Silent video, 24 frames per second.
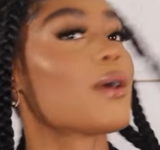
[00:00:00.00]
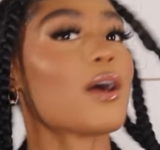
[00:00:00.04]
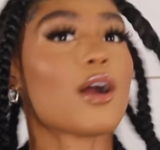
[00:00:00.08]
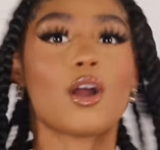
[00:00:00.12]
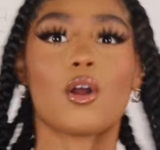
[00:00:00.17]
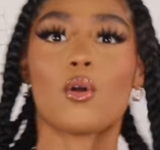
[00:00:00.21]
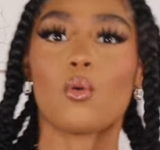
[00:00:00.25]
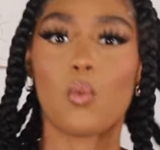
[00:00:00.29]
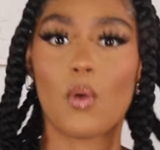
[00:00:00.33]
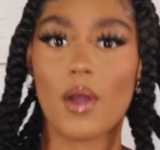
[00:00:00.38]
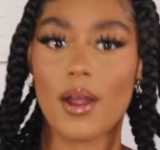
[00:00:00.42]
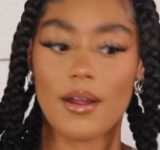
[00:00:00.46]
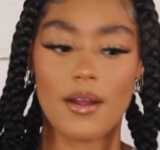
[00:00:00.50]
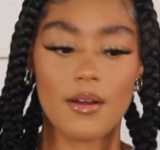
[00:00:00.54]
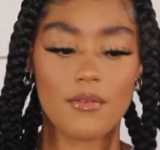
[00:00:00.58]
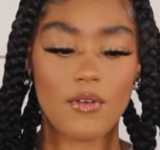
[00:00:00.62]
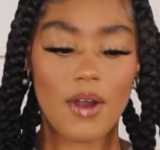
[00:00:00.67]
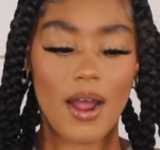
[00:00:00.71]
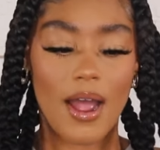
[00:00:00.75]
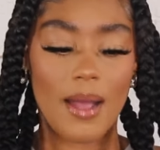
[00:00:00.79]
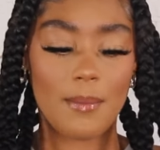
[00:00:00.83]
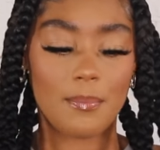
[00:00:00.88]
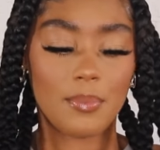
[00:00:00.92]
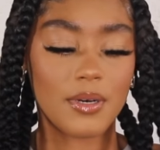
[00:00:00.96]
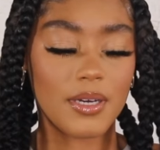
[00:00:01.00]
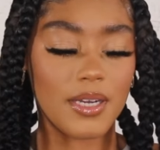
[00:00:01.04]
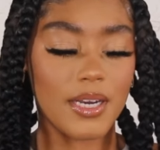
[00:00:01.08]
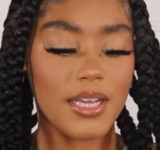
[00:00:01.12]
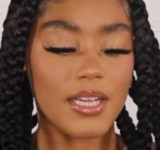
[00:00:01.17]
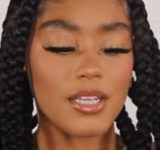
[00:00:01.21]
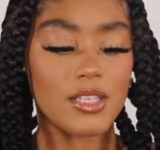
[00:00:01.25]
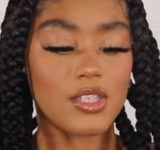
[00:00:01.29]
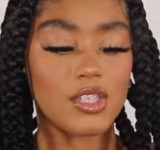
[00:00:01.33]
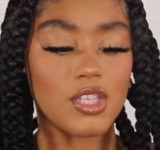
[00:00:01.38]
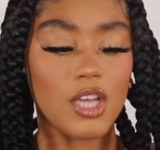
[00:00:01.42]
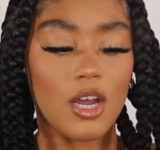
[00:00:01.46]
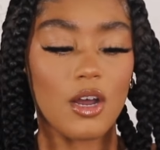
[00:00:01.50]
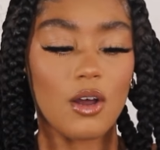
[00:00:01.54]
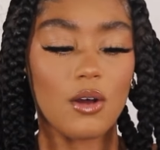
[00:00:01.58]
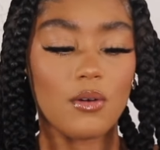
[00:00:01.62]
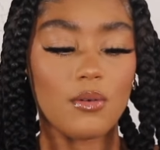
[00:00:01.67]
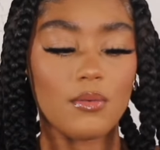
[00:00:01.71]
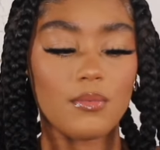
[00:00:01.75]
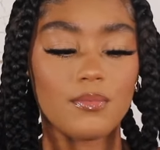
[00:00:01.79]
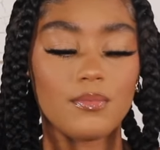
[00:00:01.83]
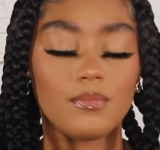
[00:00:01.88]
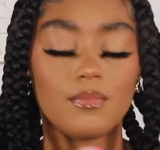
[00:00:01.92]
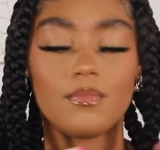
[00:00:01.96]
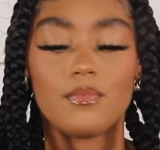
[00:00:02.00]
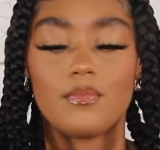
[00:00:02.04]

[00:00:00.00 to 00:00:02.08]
per wherever I put it. So,